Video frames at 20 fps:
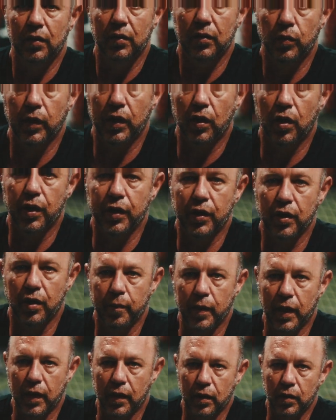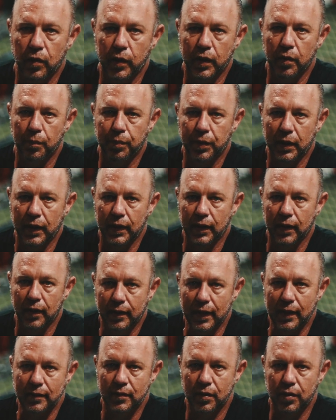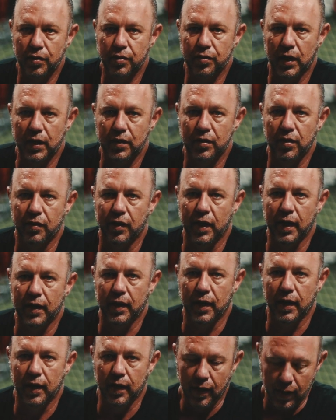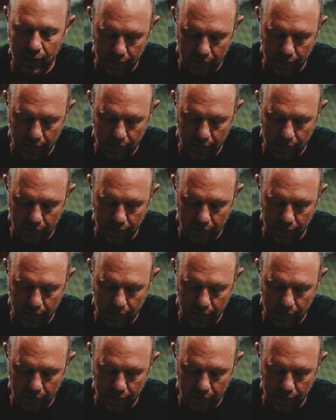Quit arguing about it, quit complaining. That's the strike zone that day.